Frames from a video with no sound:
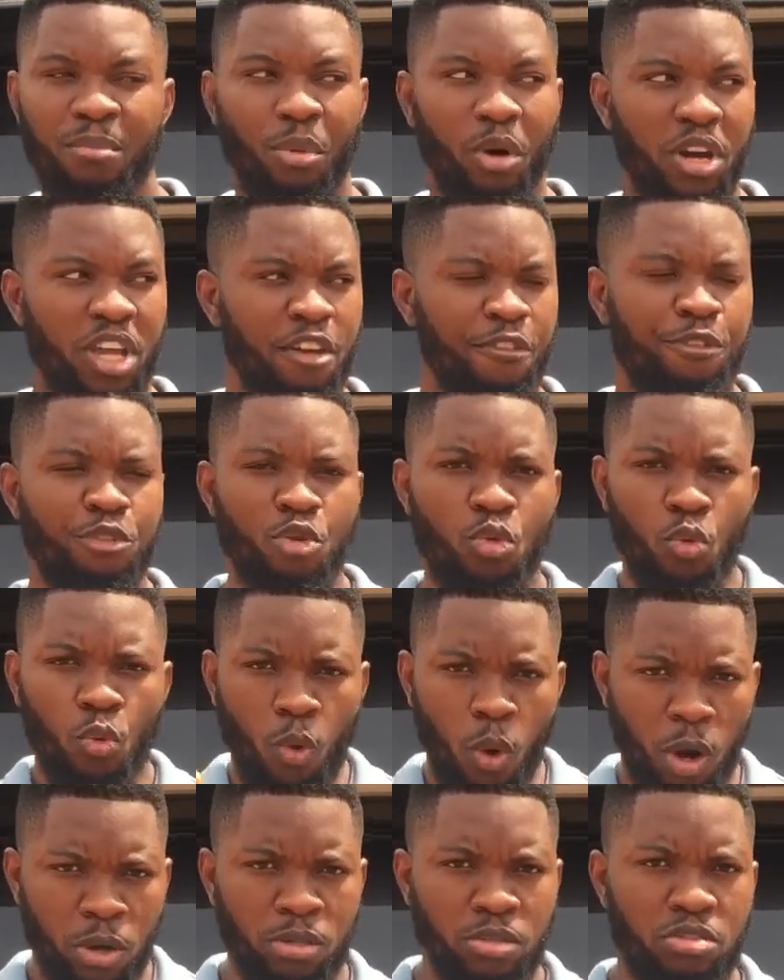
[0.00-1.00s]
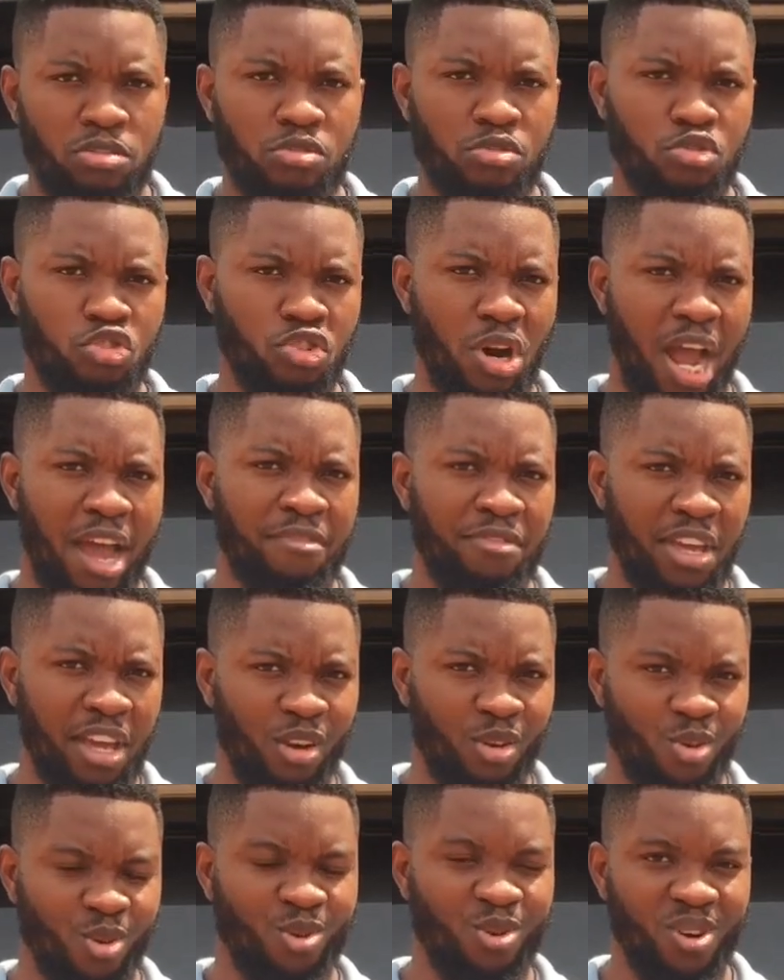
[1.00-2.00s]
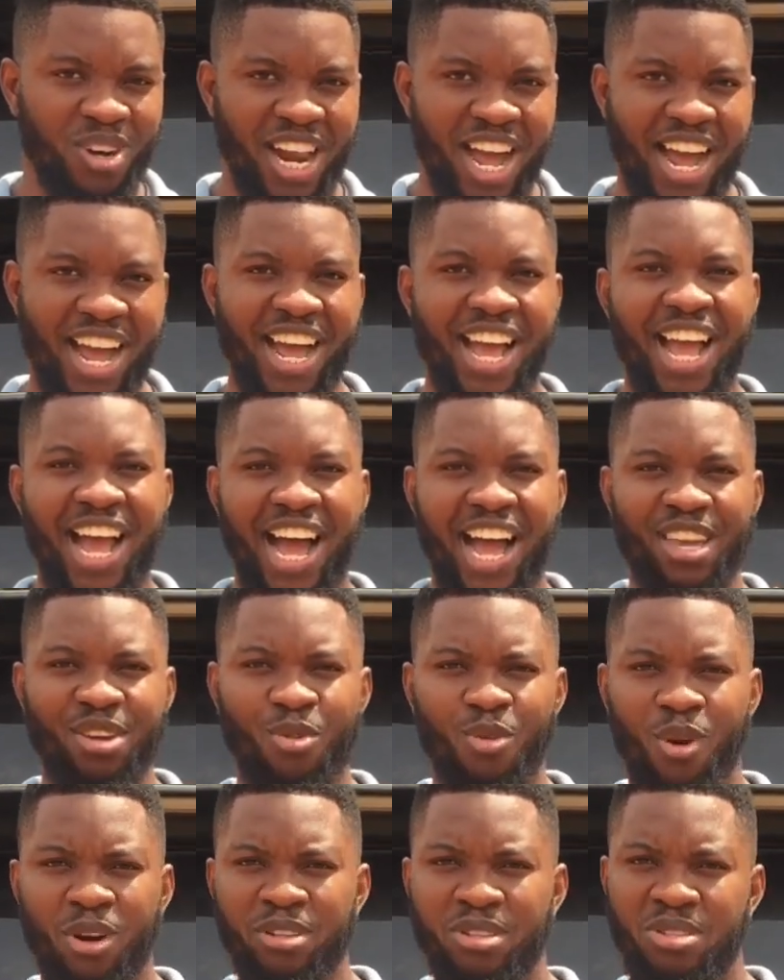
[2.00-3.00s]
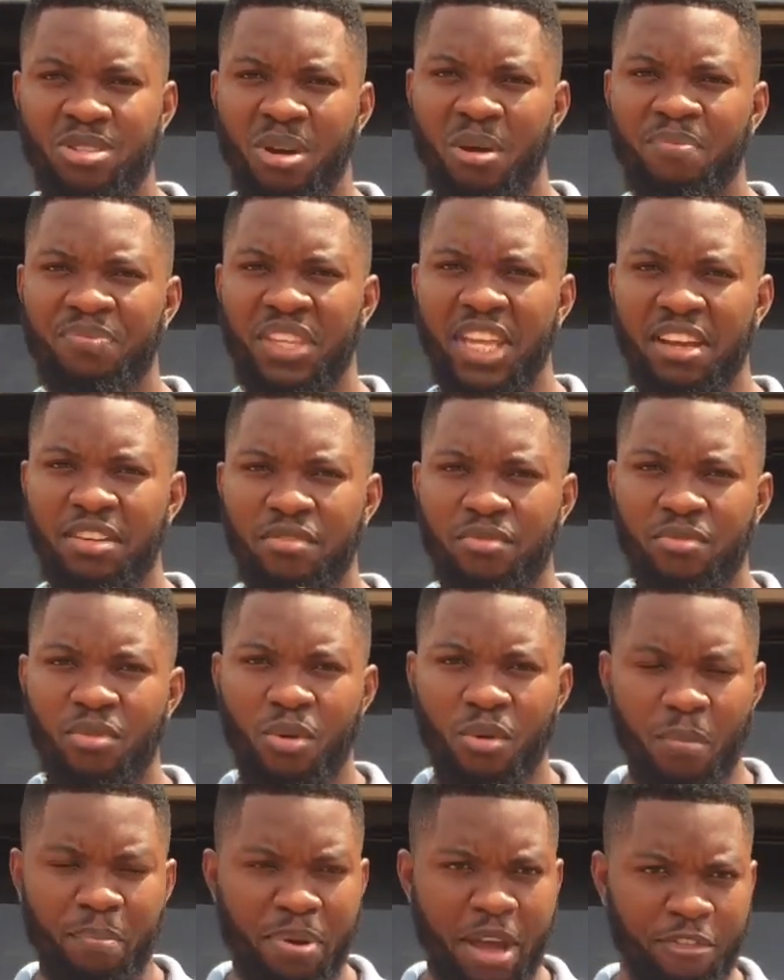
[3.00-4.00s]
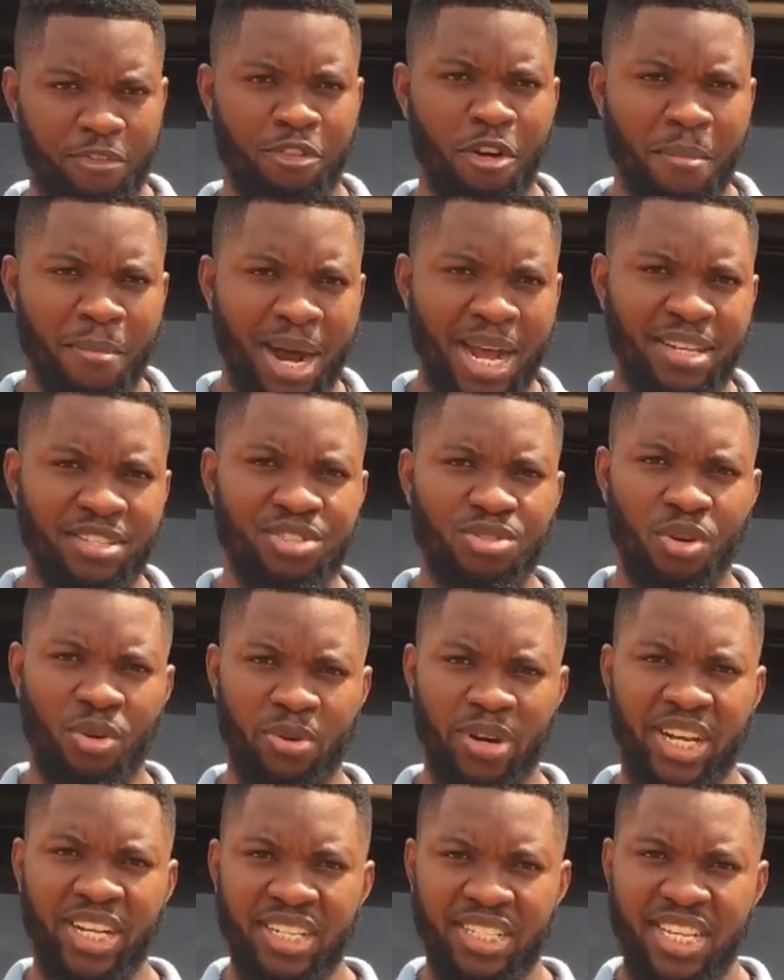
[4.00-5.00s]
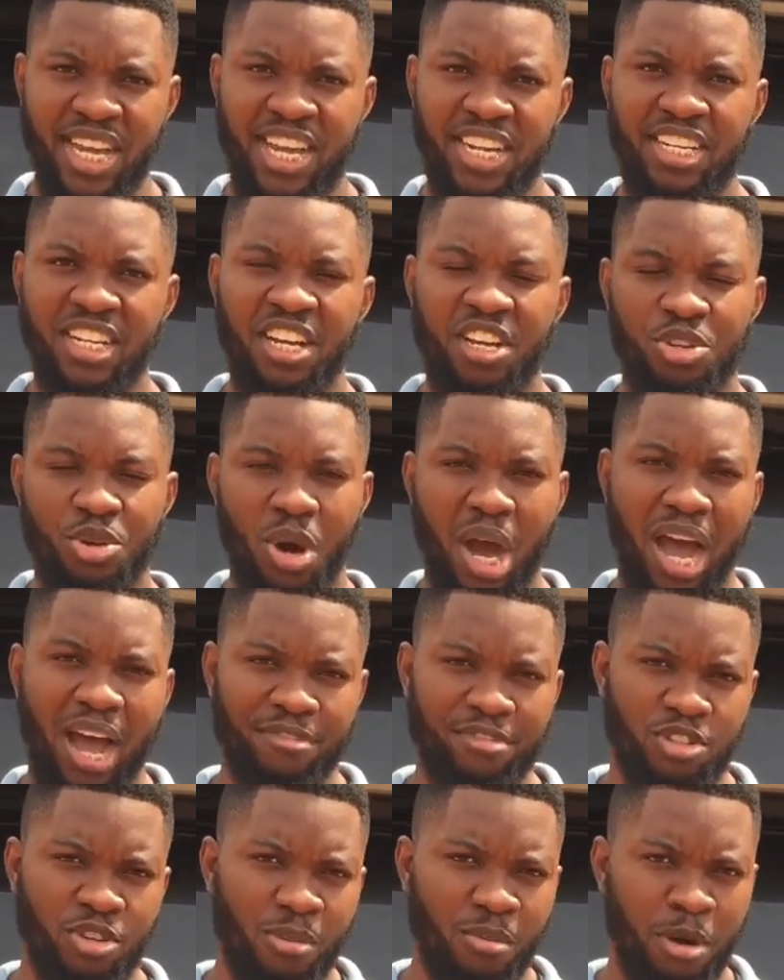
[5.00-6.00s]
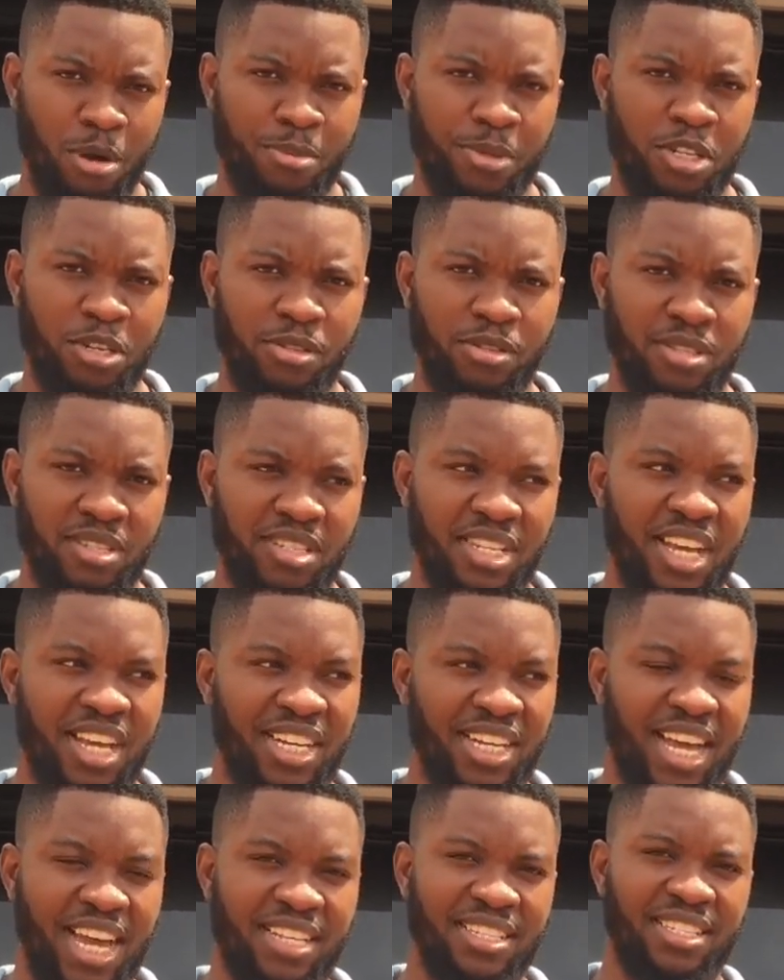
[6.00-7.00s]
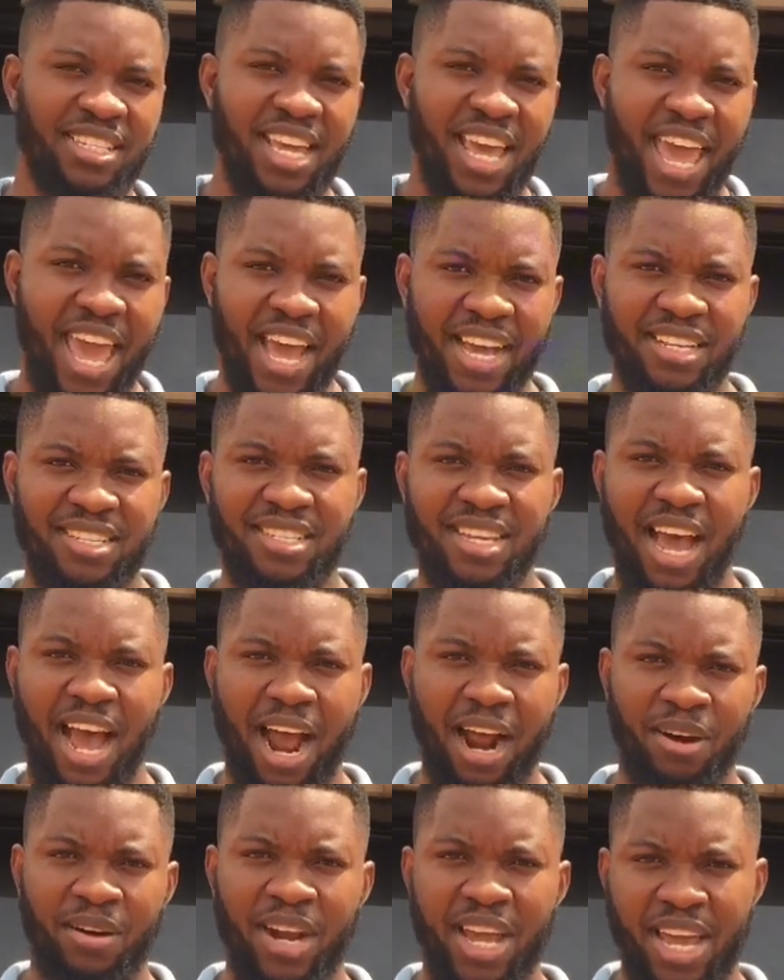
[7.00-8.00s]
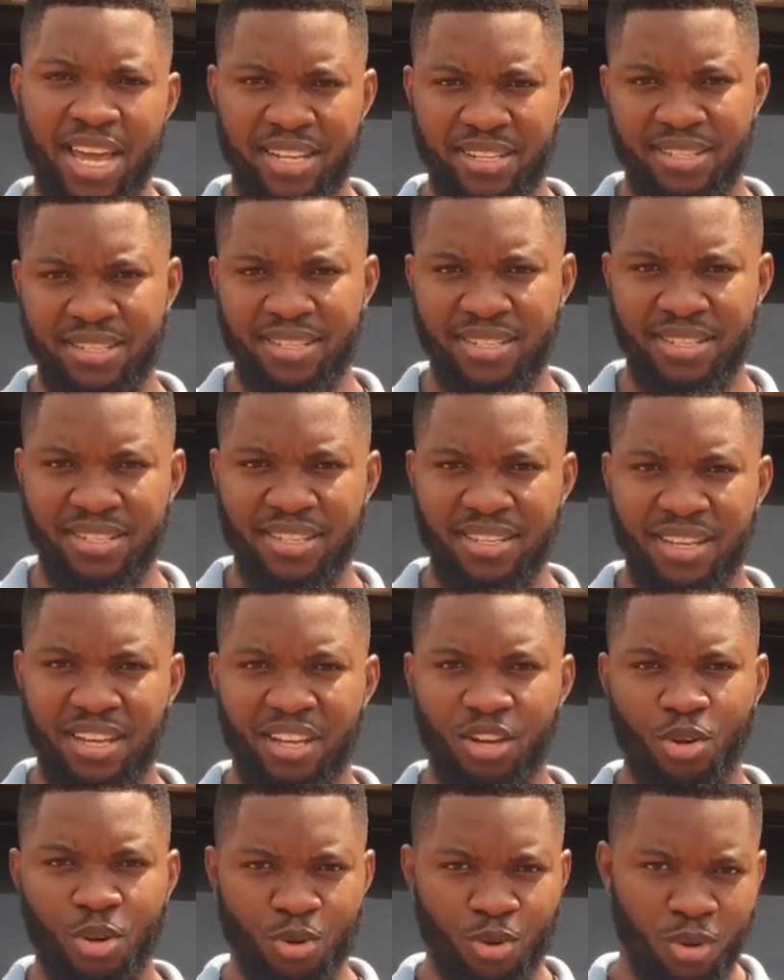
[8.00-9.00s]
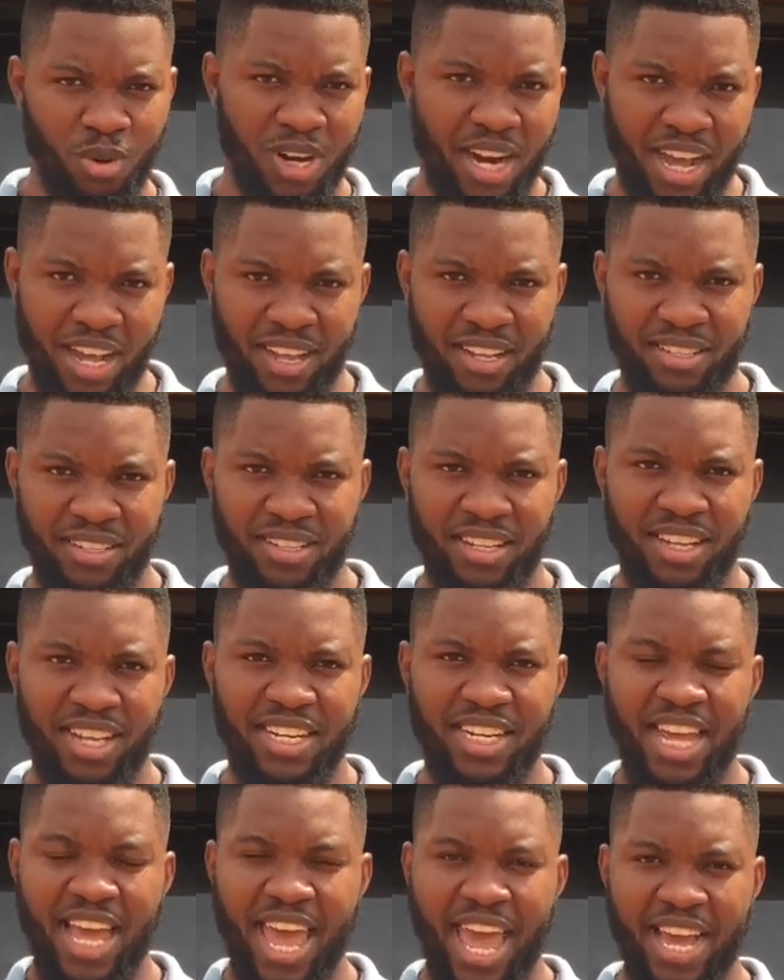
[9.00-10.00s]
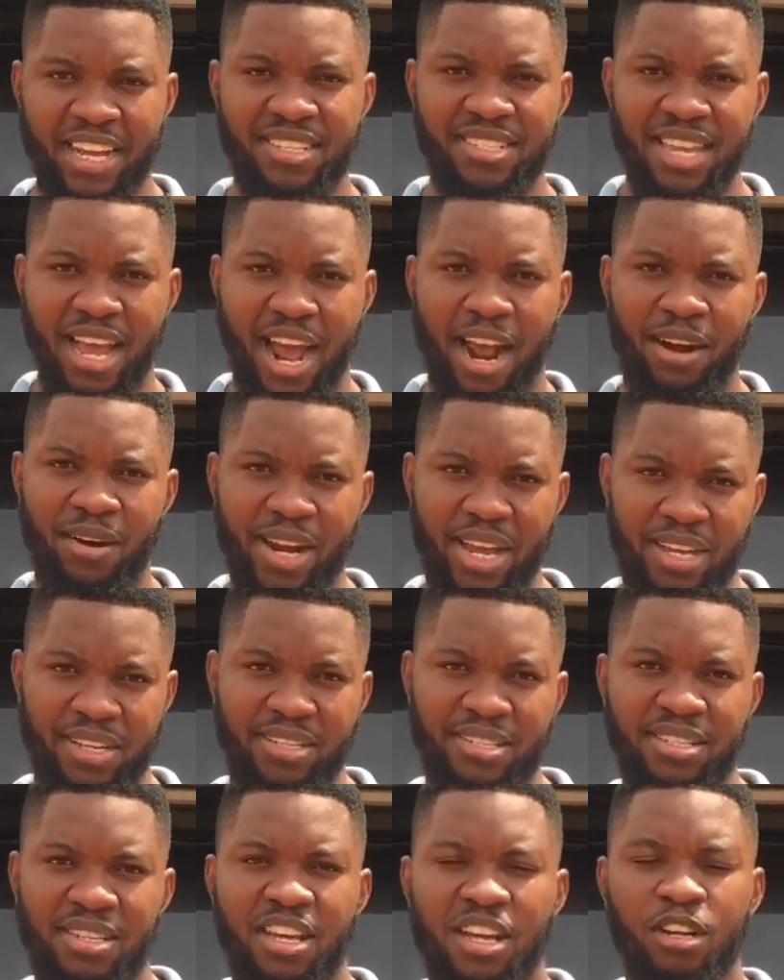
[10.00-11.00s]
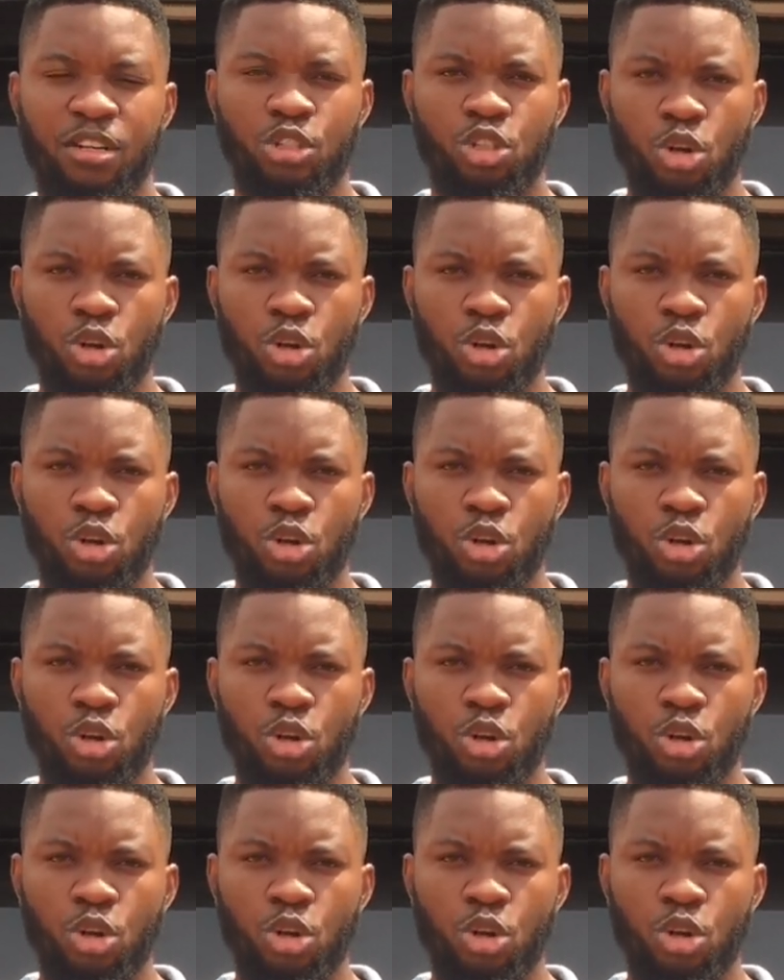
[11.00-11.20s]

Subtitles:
But if you want to drive a Corolla and you want something performance oriented, you have some options. There's the XRS Corolla, the XRS.